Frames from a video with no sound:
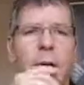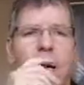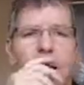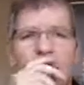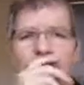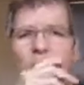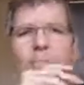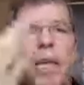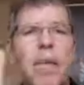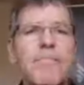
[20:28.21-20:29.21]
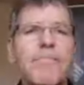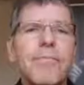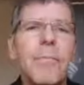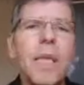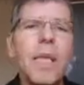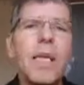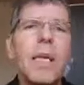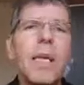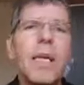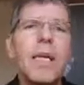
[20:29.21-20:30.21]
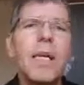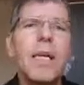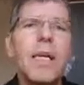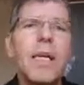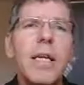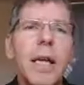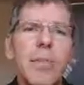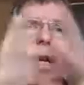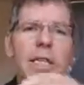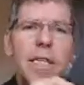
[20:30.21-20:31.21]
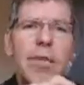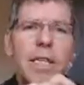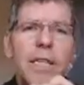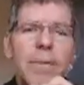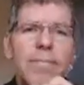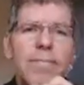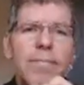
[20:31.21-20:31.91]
But let me ask you a question.